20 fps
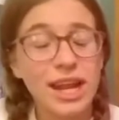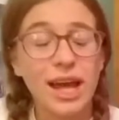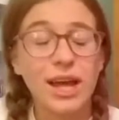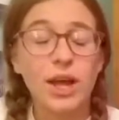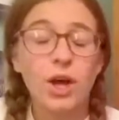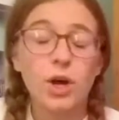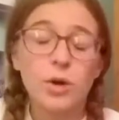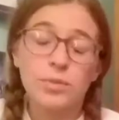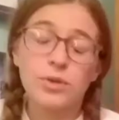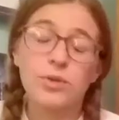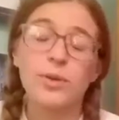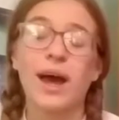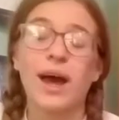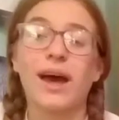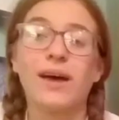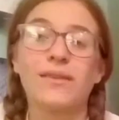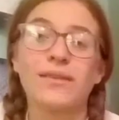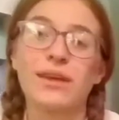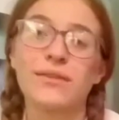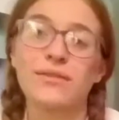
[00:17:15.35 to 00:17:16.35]
I hope you
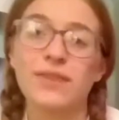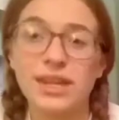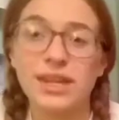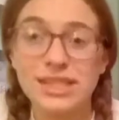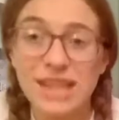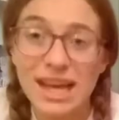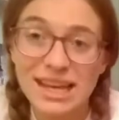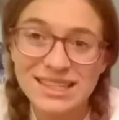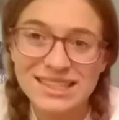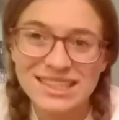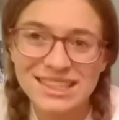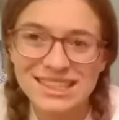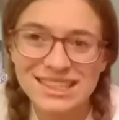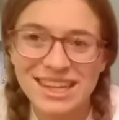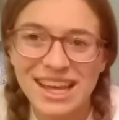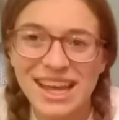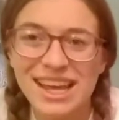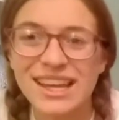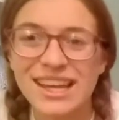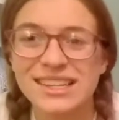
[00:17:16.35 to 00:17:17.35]
have a fantastic
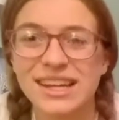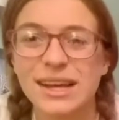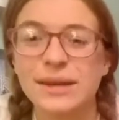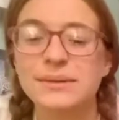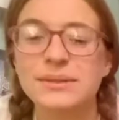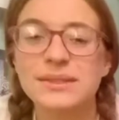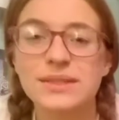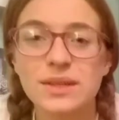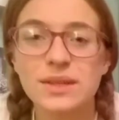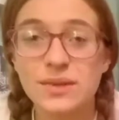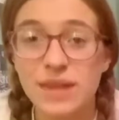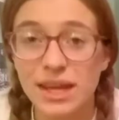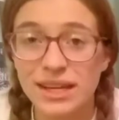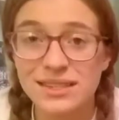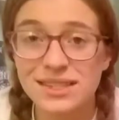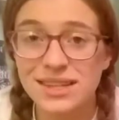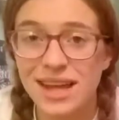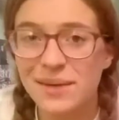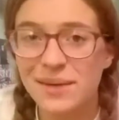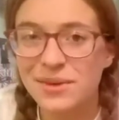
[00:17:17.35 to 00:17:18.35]
day, and I will see you
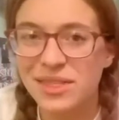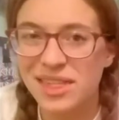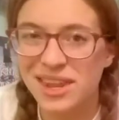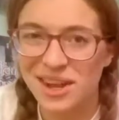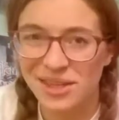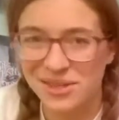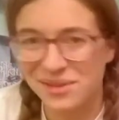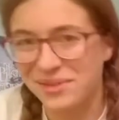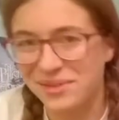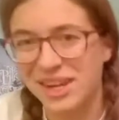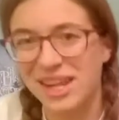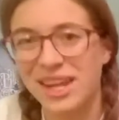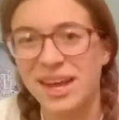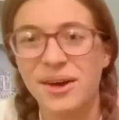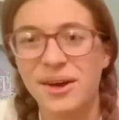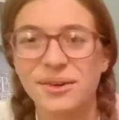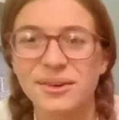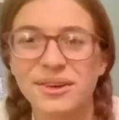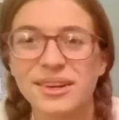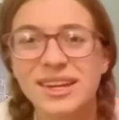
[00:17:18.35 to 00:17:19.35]
next time with another
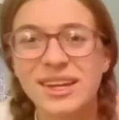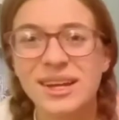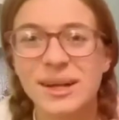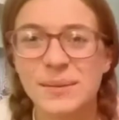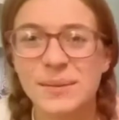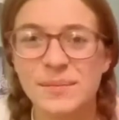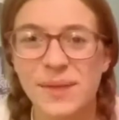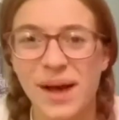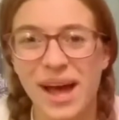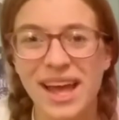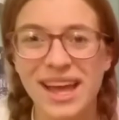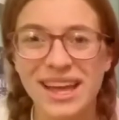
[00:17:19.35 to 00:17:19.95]
video. Bye.